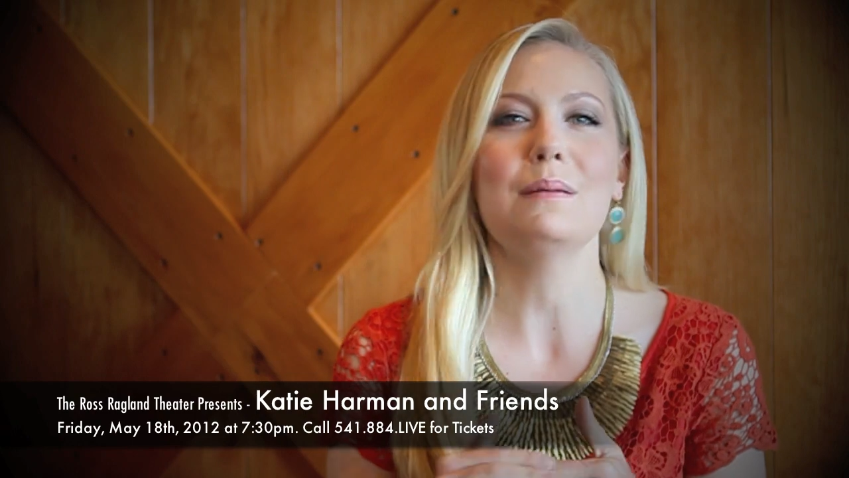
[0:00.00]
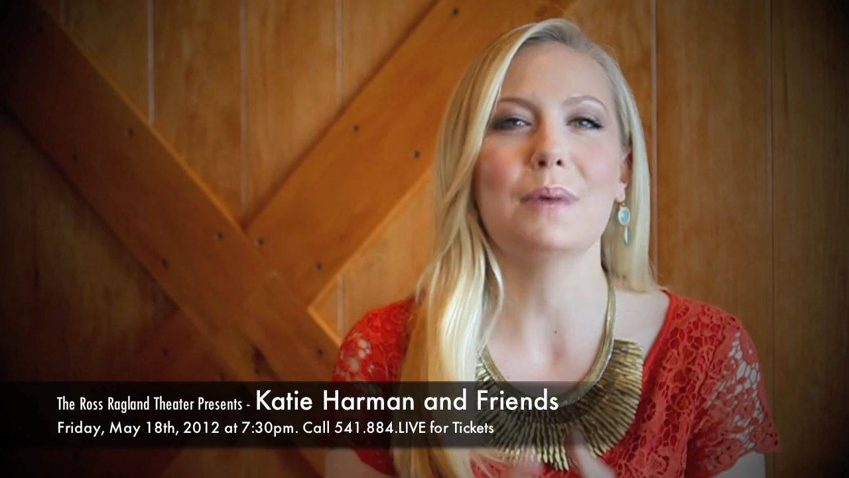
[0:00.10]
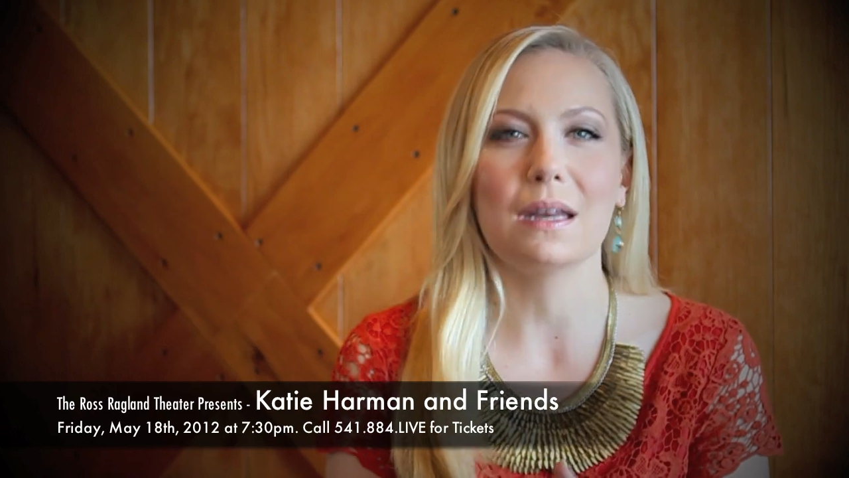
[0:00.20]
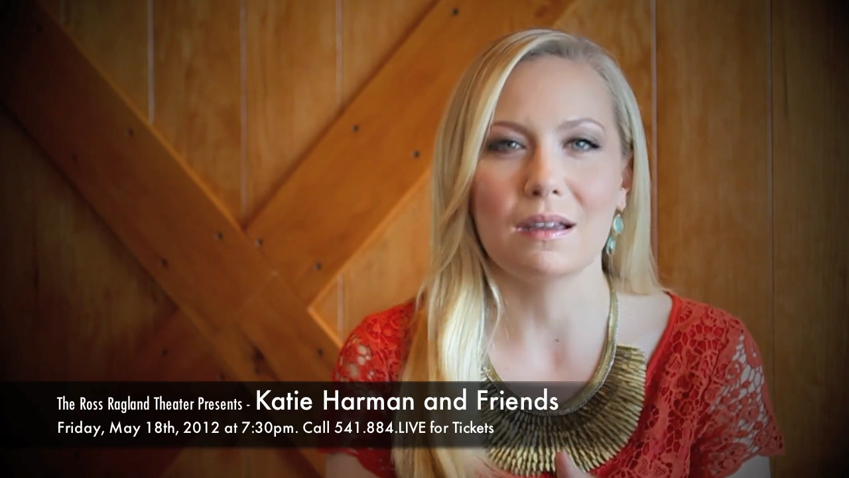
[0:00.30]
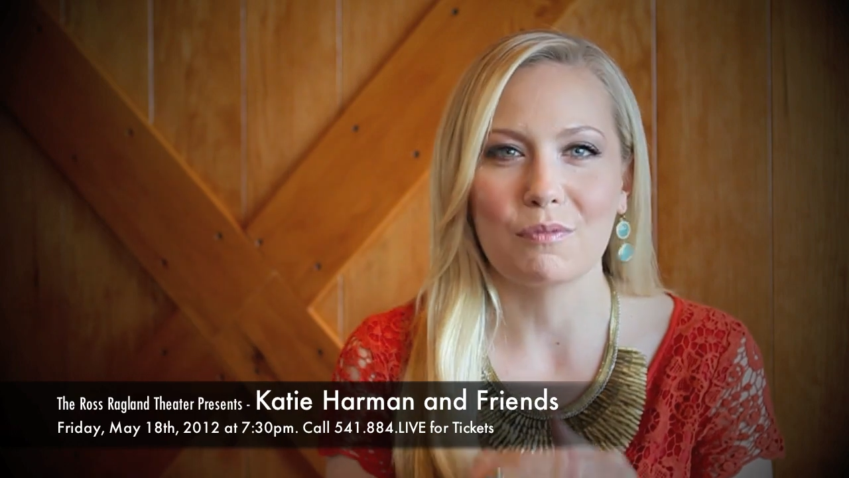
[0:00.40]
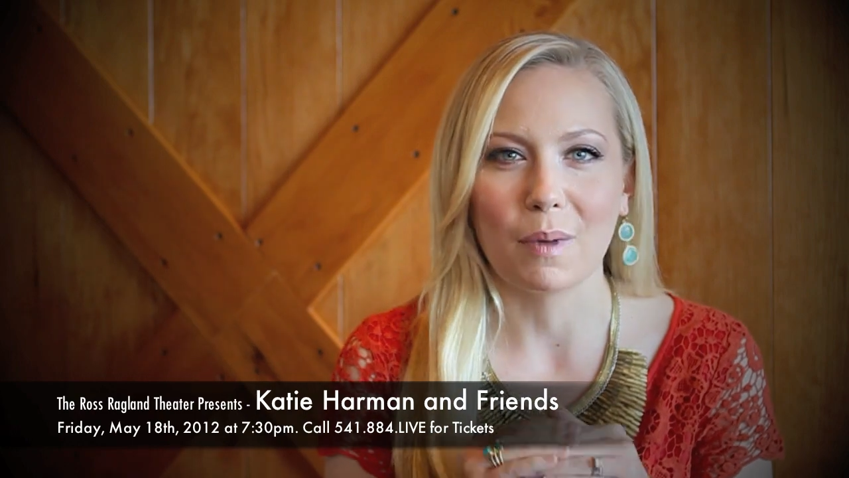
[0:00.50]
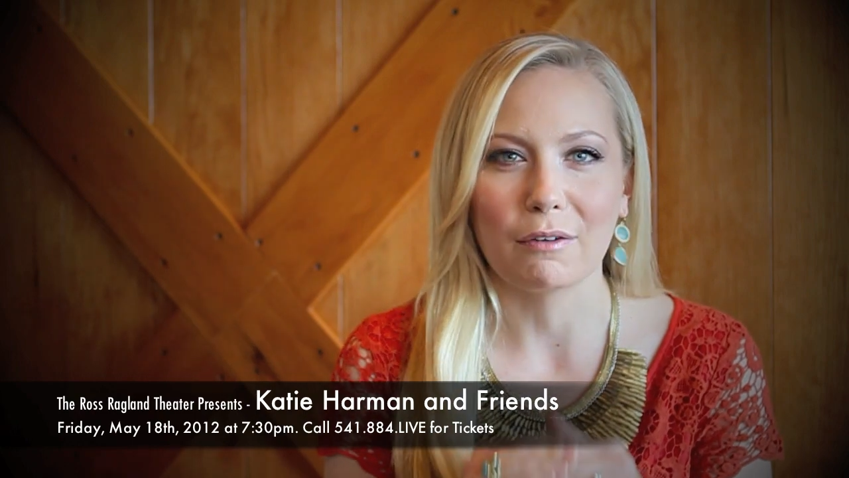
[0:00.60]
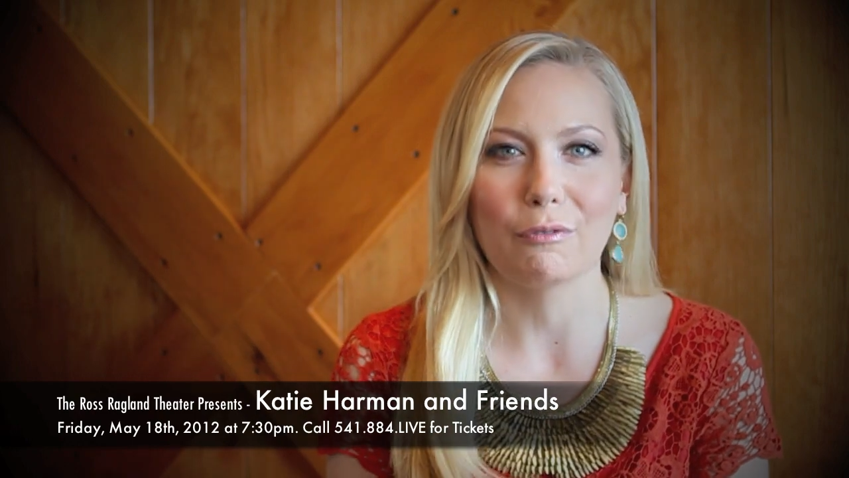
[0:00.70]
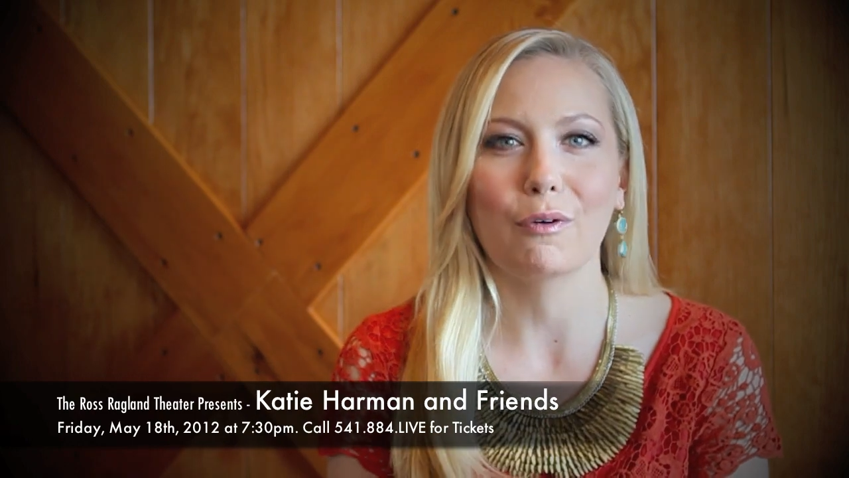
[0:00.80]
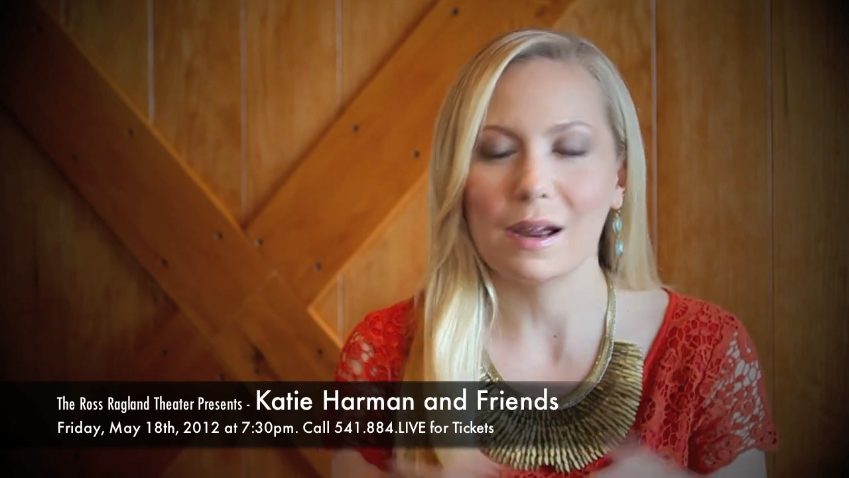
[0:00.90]
many of my
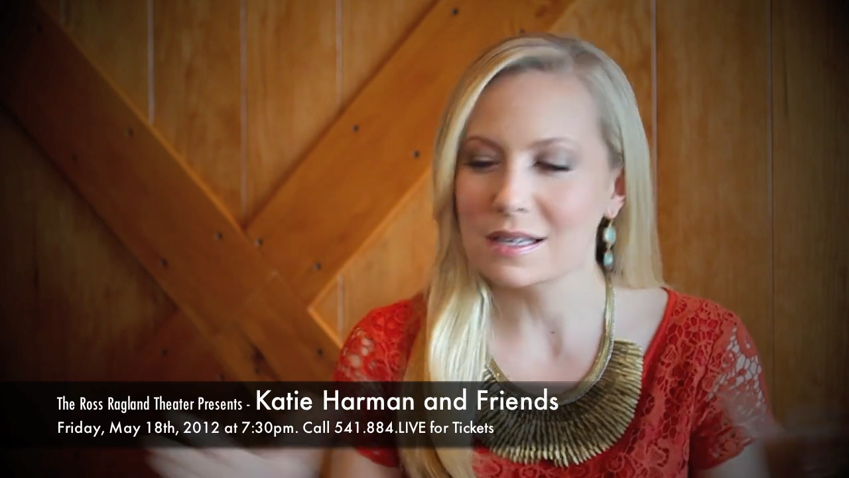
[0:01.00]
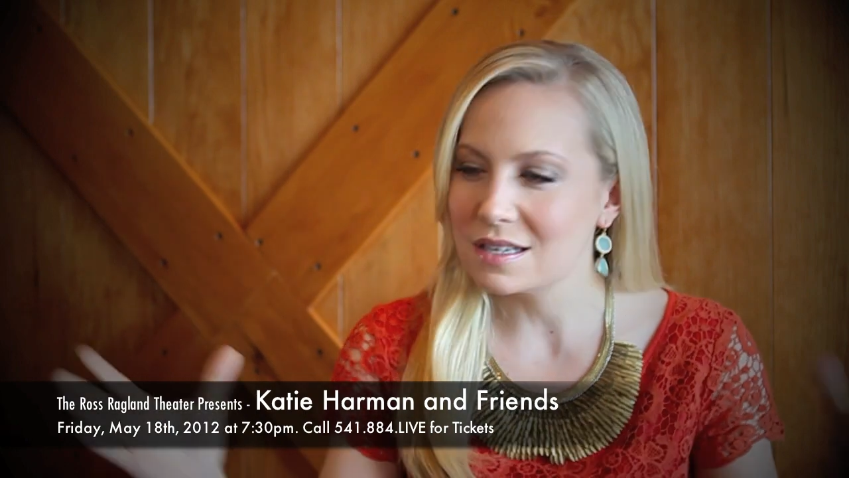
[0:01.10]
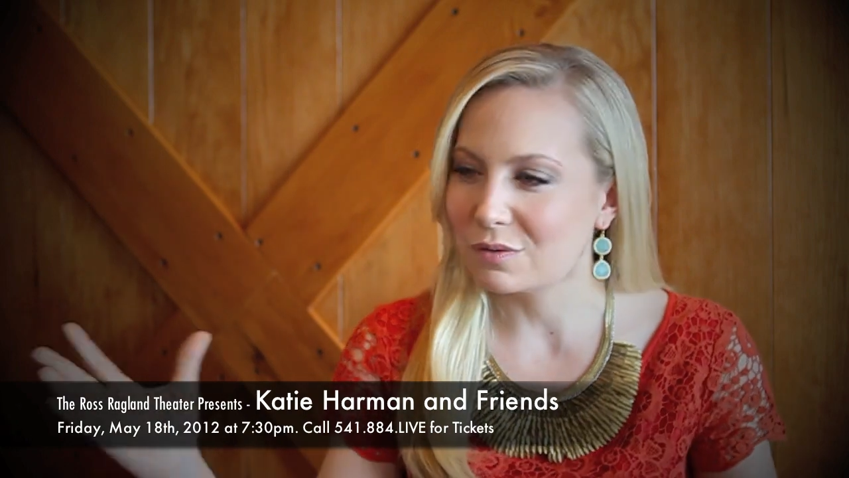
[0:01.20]
friends